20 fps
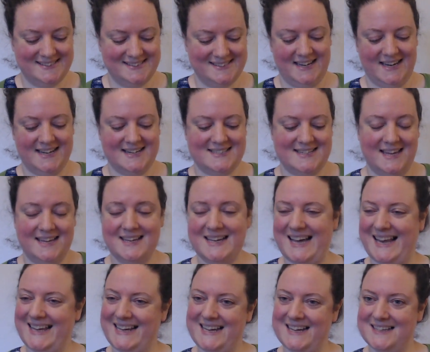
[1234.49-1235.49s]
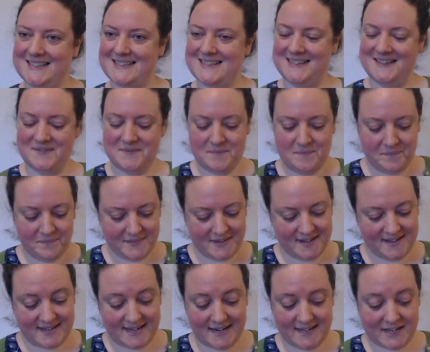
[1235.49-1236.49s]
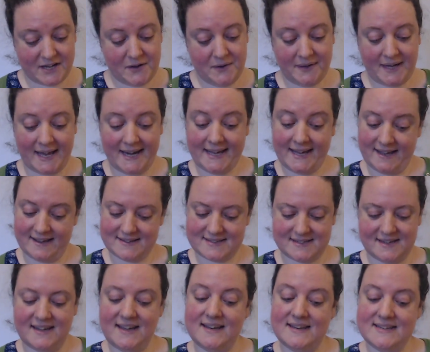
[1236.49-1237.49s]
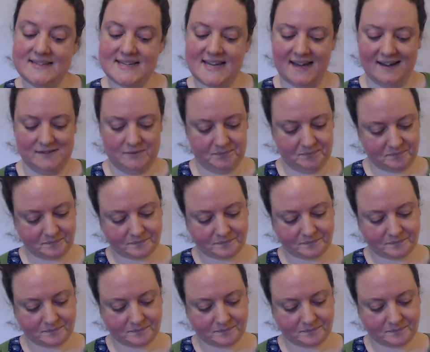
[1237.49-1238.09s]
I like saying Calicut. Calico, Calicut, India.